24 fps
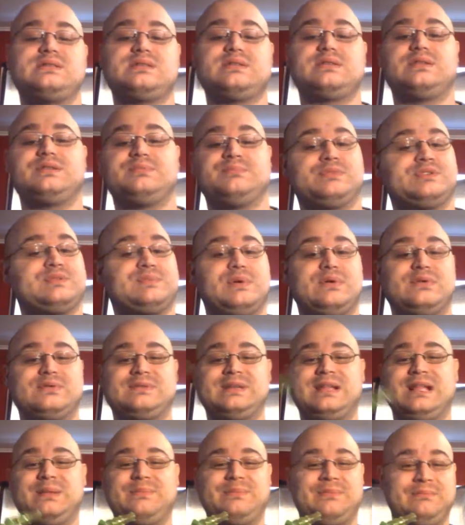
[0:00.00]
the smoke
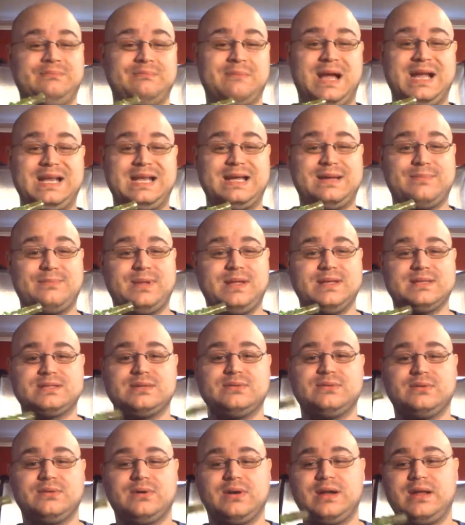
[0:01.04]
might not be so
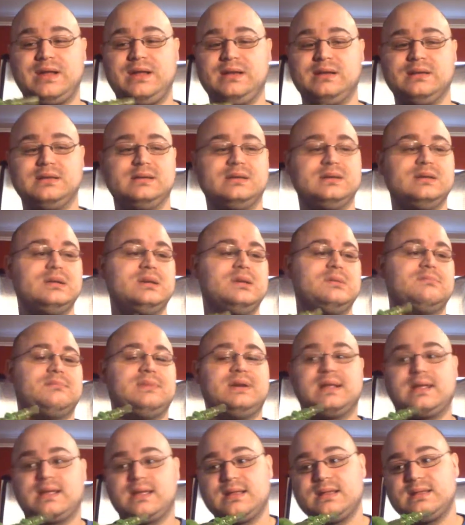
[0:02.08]
great. But
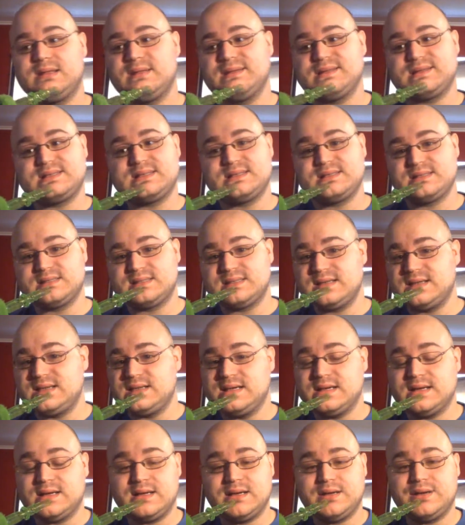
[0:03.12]
again, this is
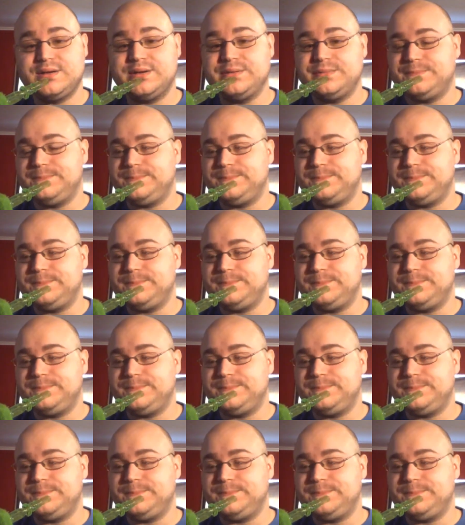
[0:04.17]
the